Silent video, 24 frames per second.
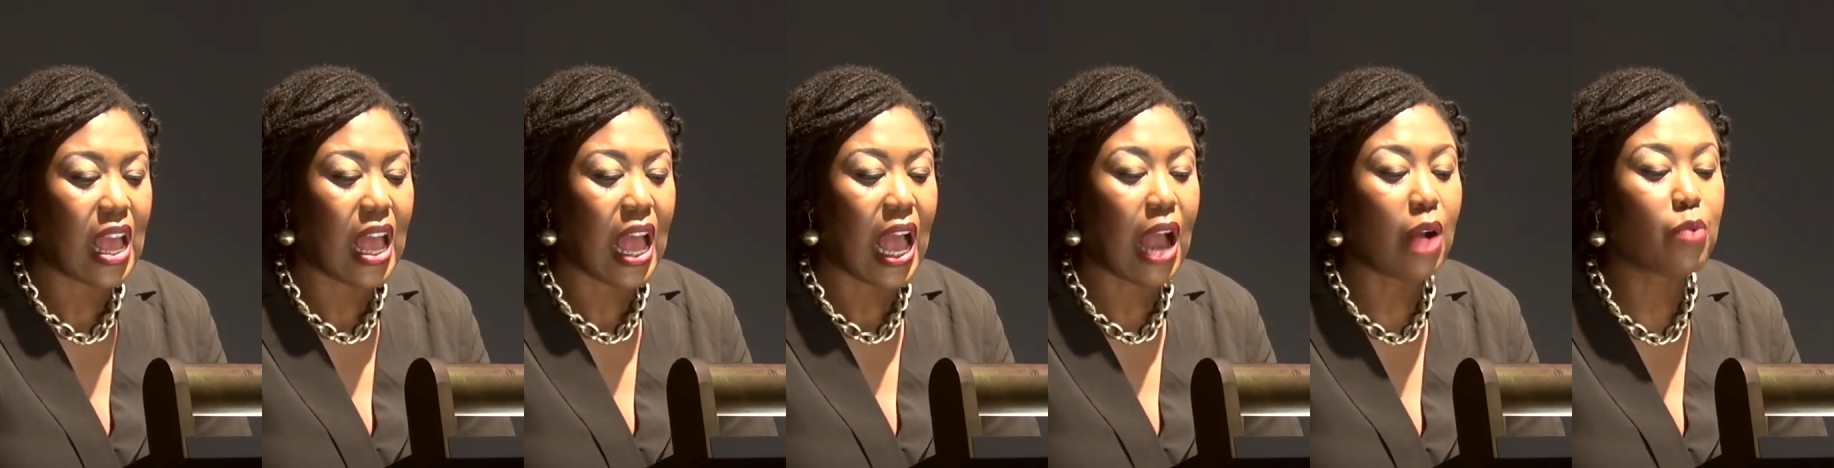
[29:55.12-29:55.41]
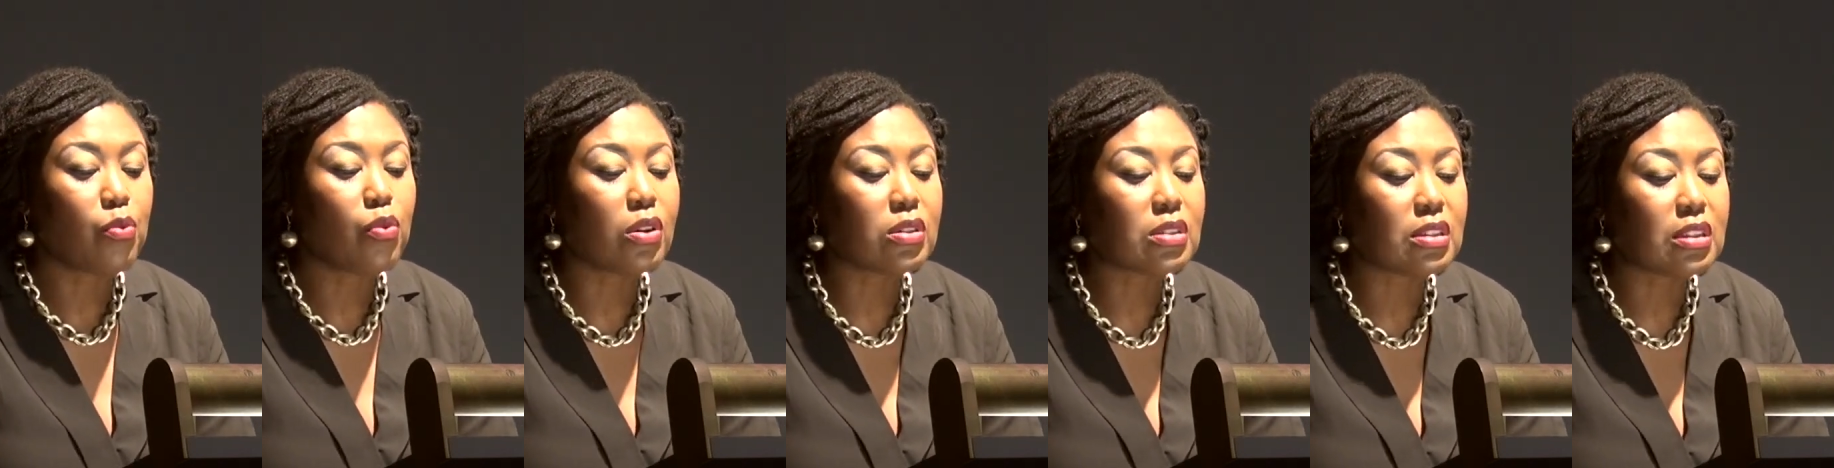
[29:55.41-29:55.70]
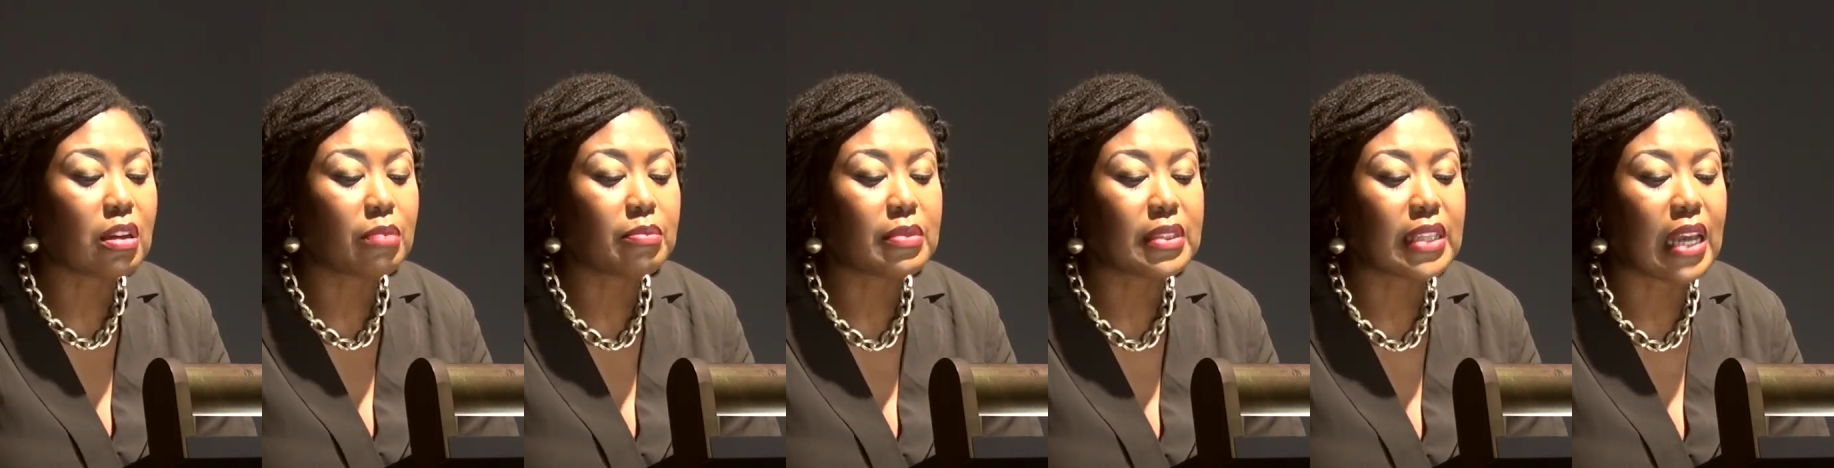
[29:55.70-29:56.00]
I was
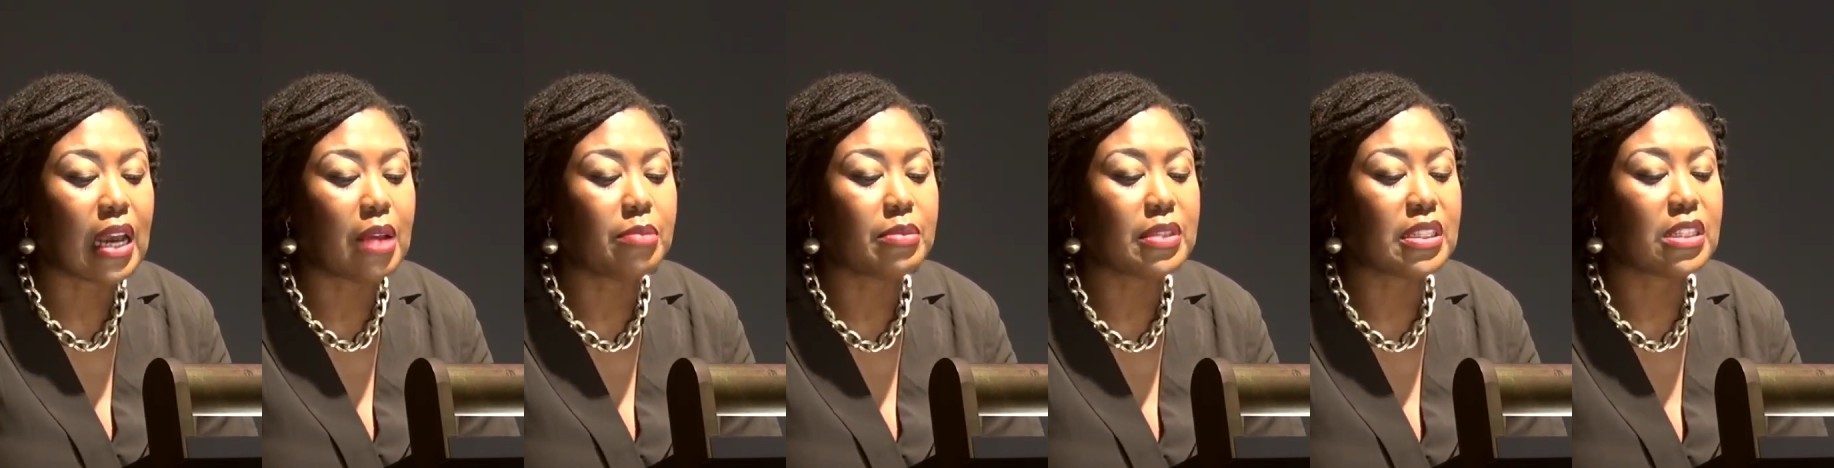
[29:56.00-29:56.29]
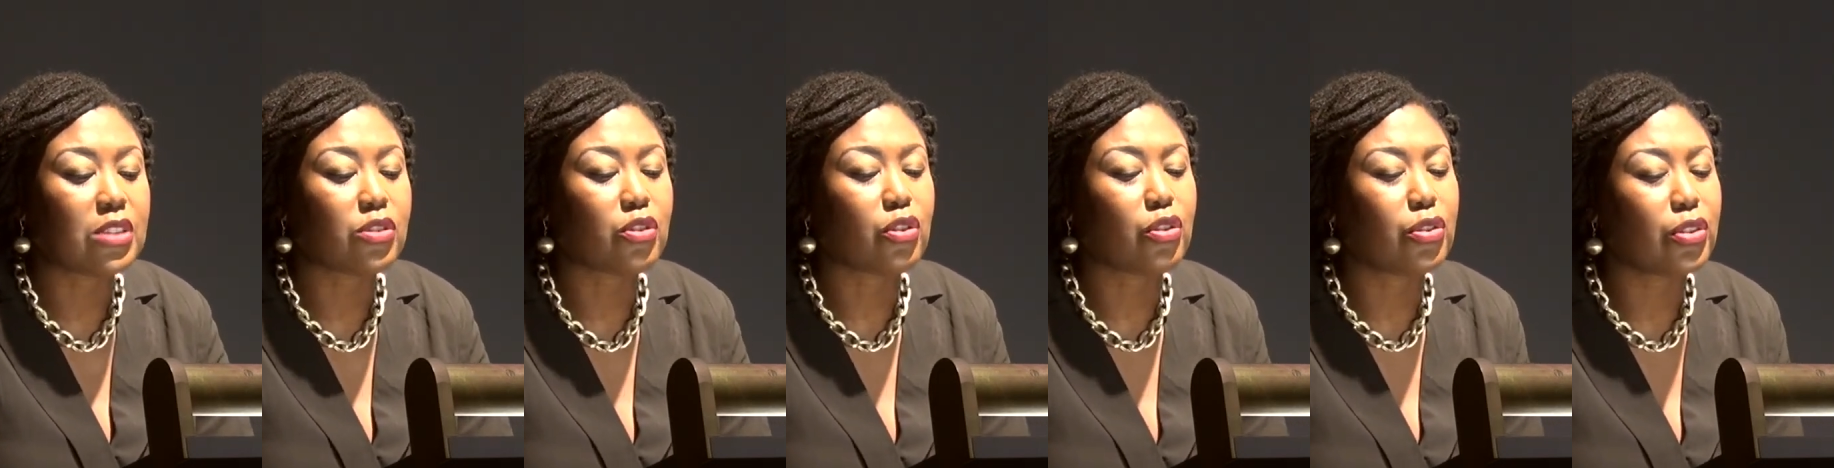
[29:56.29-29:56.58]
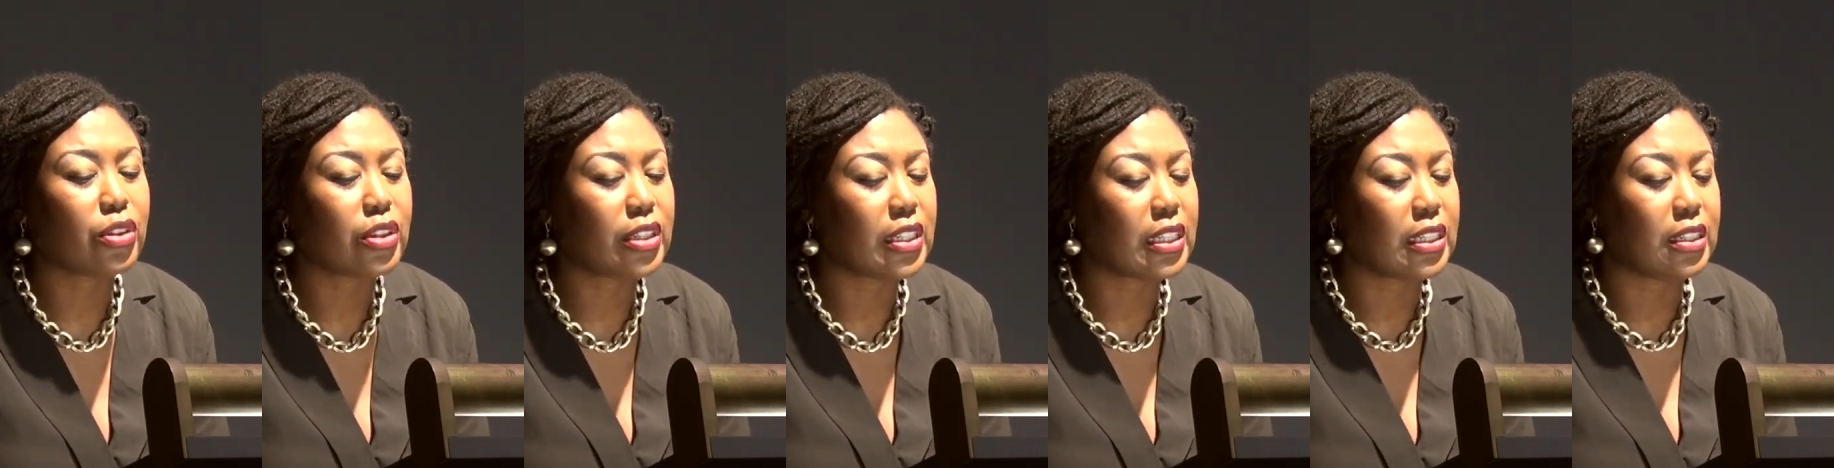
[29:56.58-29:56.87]
sometimes
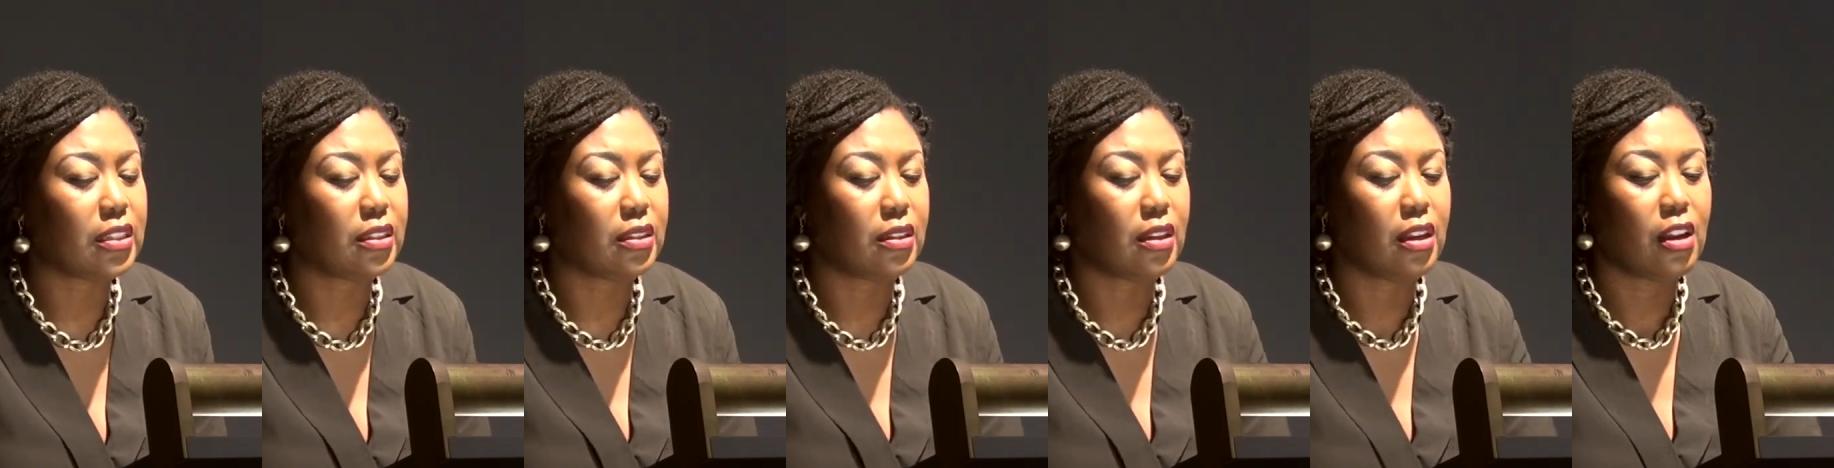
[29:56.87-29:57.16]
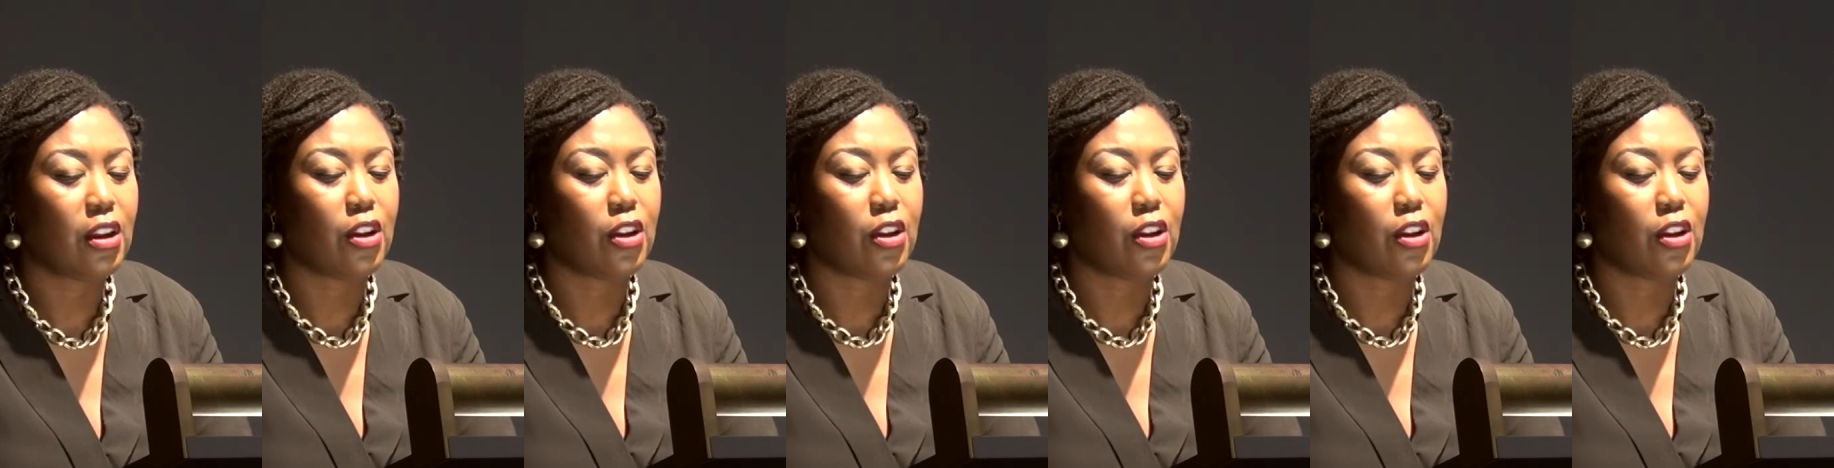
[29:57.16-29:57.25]
excluded